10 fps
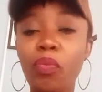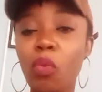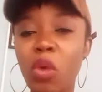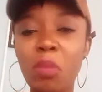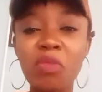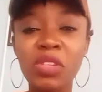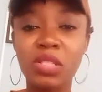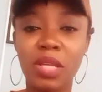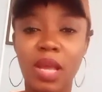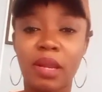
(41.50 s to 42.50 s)
when you move
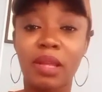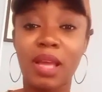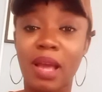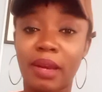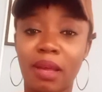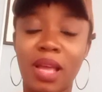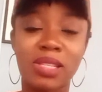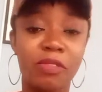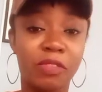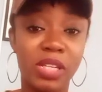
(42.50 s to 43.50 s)
into Ghana as
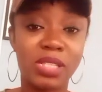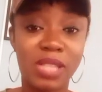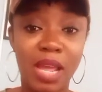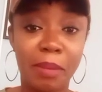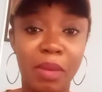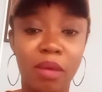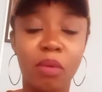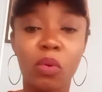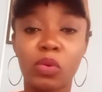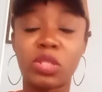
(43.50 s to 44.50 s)
a first timer
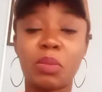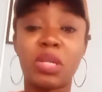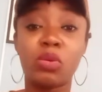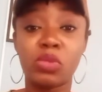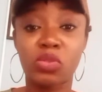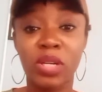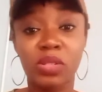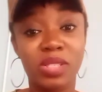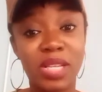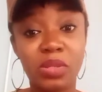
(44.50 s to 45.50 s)
or somebody who's trying to
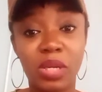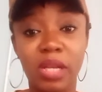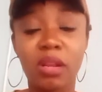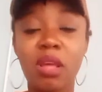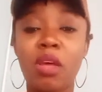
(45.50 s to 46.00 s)
settle in,